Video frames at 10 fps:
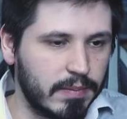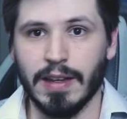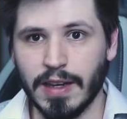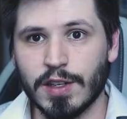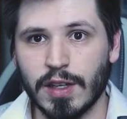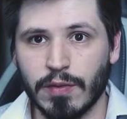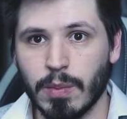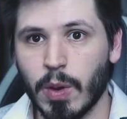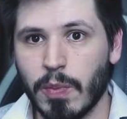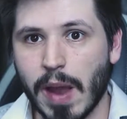Additionally, for
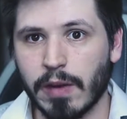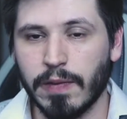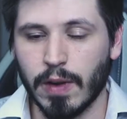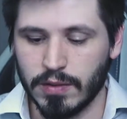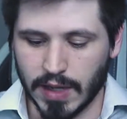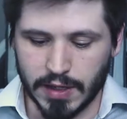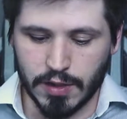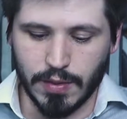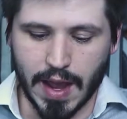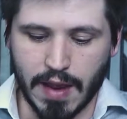both microphones, I
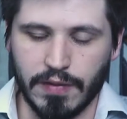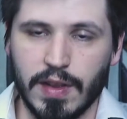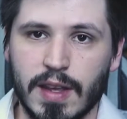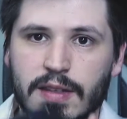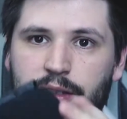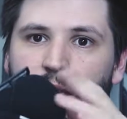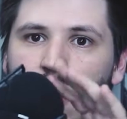do have this